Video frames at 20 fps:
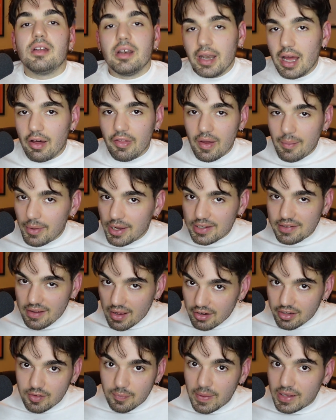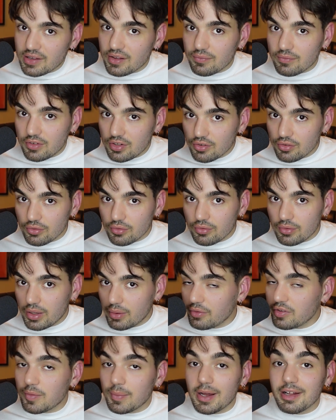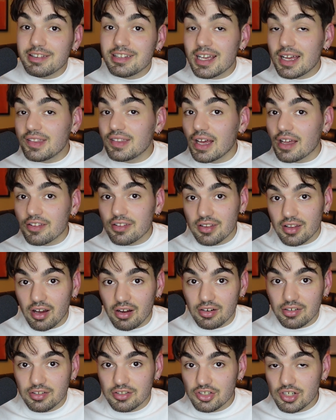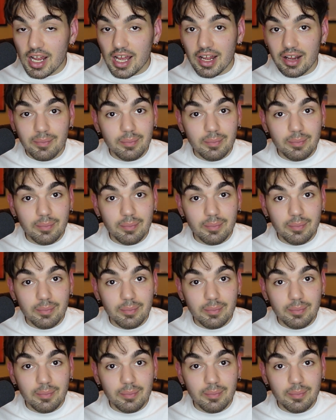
Now that might sound expensive too. It was about $10,000 a track,